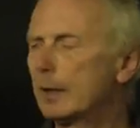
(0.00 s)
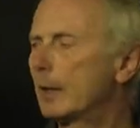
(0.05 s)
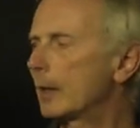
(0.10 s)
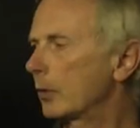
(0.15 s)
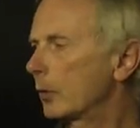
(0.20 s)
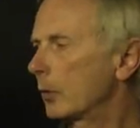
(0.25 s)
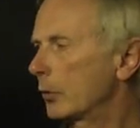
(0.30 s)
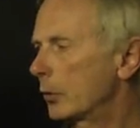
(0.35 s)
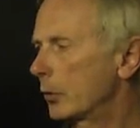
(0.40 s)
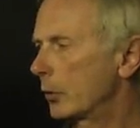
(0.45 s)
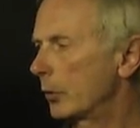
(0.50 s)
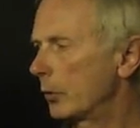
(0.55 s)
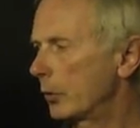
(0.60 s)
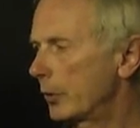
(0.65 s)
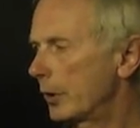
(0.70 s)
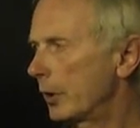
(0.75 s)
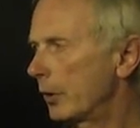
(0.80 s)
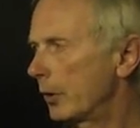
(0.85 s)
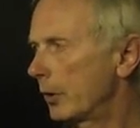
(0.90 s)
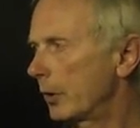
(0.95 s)
that
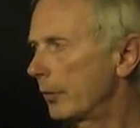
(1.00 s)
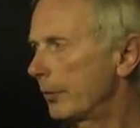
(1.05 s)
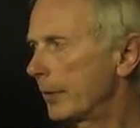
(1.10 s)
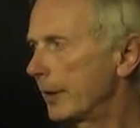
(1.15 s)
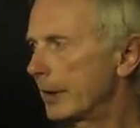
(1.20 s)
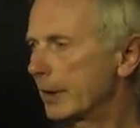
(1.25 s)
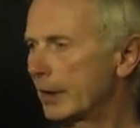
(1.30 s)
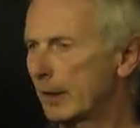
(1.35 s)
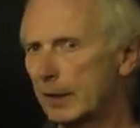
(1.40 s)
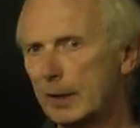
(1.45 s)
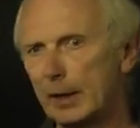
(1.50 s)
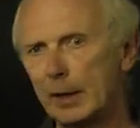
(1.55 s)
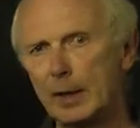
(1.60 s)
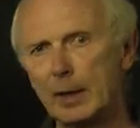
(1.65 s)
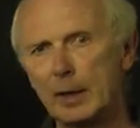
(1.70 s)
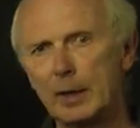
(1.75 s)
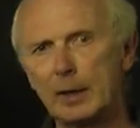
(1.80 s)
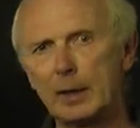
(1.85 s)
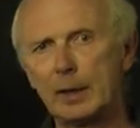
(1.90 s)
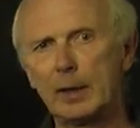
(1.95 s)
controls a lot of this.
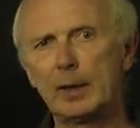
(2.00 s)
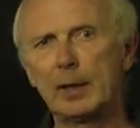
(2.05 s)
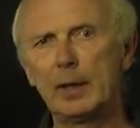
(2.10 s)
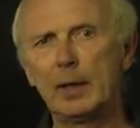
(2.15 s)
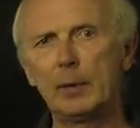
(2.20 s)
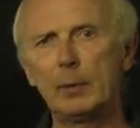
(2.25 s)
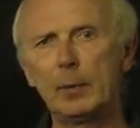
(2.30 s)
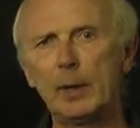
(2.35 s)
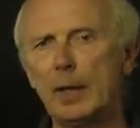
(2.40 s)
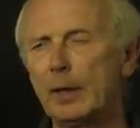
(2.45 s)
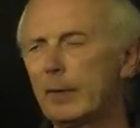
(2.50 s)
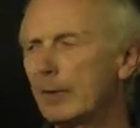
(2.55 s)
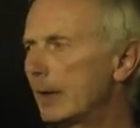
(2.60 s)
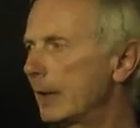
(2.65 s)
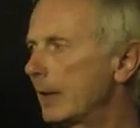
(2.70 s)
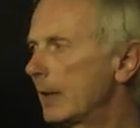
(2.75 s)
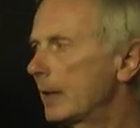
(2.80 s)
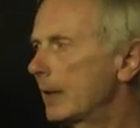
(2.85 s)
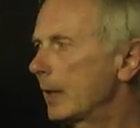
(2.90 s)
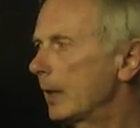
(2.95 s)
And here we have an
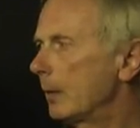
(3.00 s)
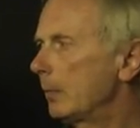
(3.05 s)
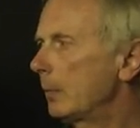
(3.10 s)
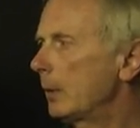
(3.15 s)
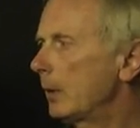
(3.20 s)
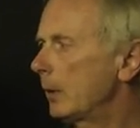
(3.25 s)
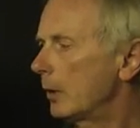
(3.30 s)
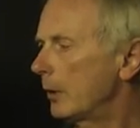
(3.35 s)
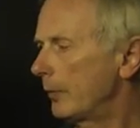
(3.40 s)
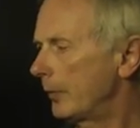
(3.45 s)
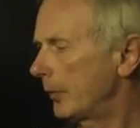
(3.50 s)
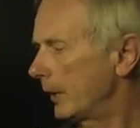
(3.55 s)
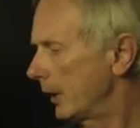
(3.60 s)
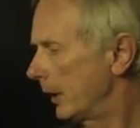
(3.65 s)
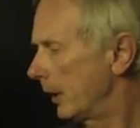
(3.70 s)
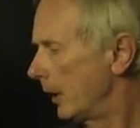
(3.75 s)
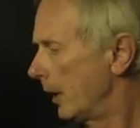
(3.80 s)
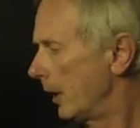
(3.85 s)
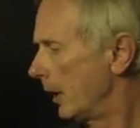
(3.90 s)
example of the